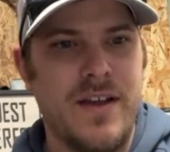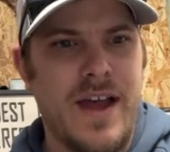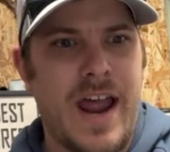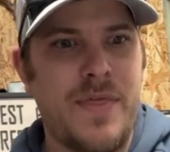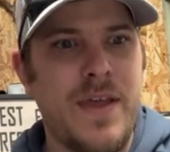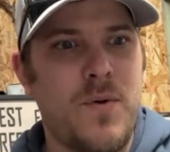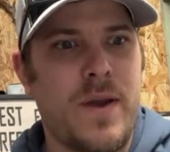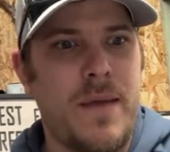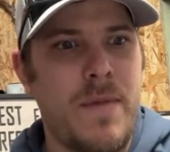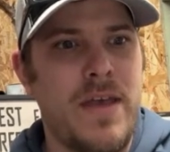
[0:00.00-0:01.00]
I think when
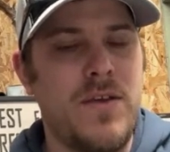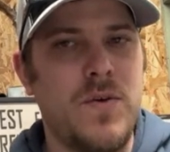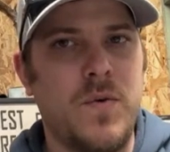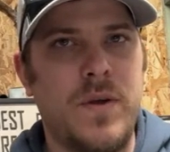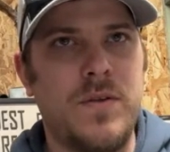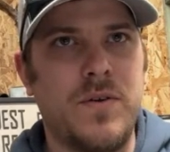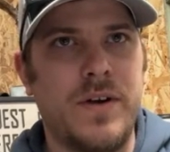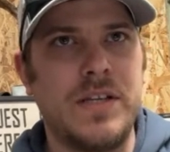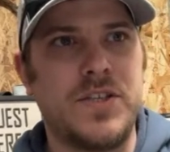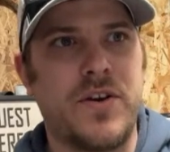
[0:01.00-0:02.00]
I met you and you're on
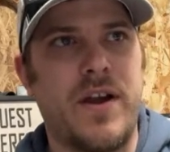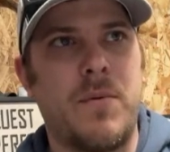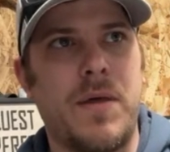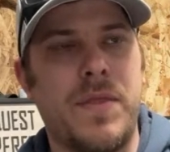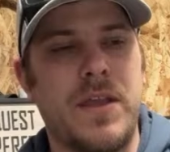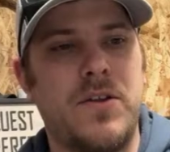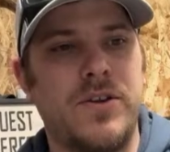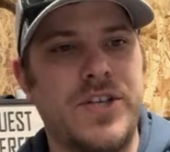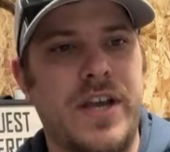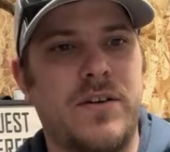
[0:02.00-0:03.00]
Instagram, I think your
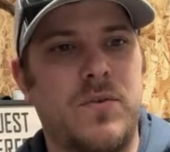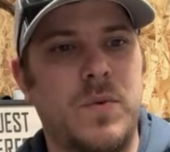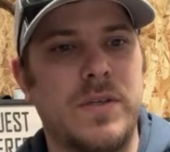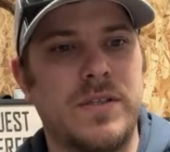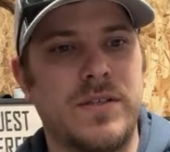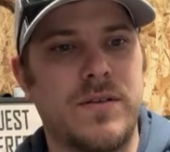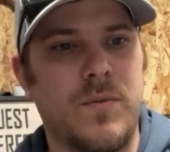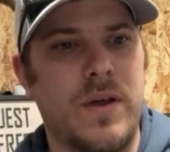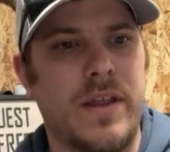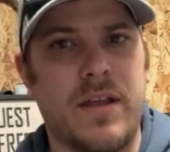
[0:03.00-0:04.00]
channel was,
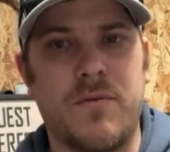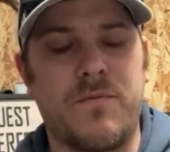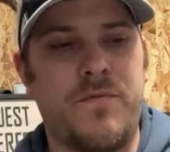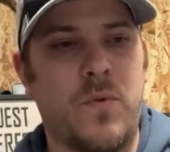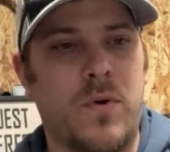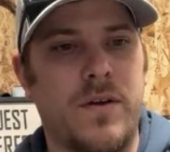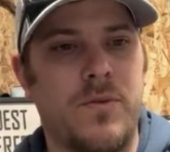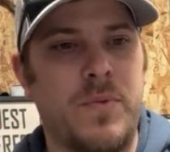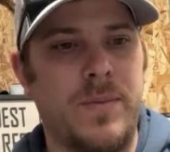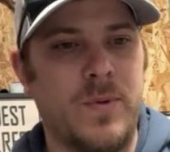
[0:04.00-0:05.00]
what, like 400
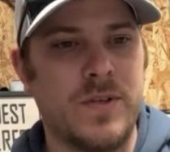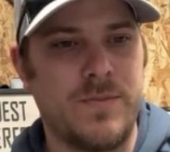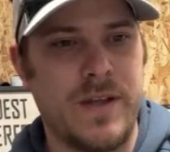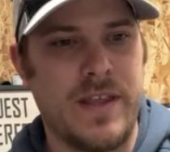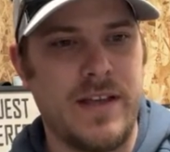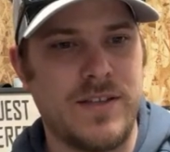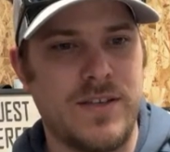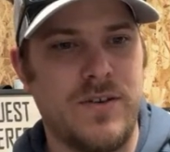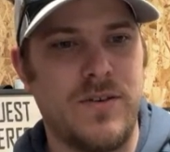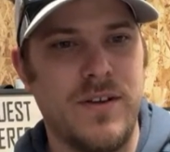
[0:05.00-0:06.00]
people or something like that. So